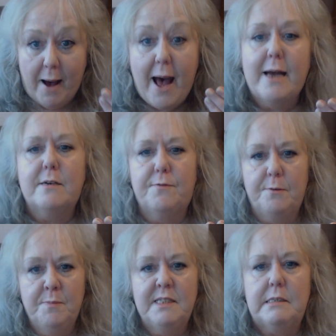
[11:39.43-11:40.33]
back
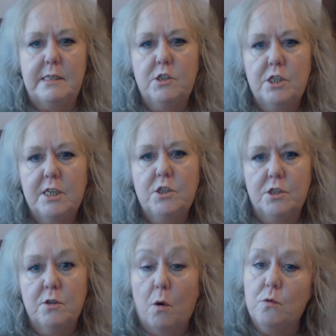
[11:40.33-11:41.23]
from the
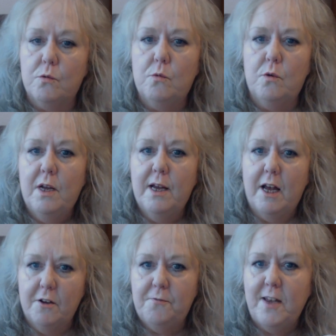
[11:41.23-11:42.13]
situation, although
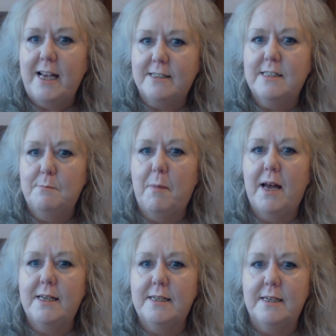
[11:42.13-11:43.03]
affected
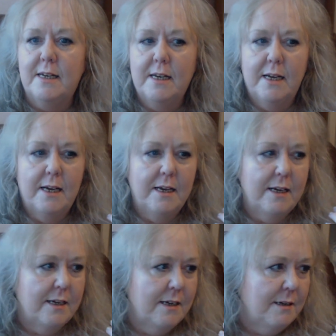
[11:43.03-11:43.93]
by it
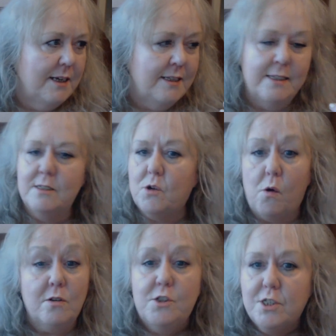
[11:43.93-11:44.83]
in
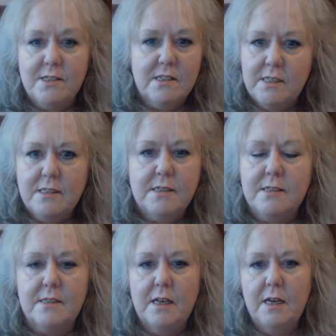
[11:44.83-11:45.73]

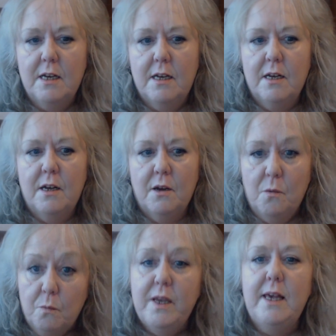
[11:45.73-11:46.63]
consciousness,
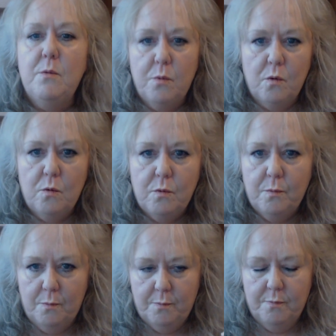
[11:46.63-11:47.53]
we will
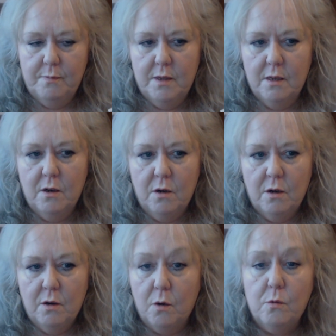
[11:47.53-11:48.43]

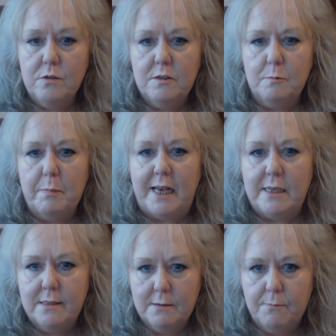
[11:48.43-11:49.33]
hold
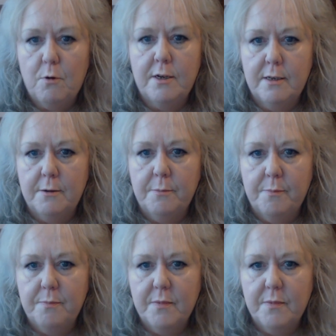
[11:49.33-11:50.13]
space for you.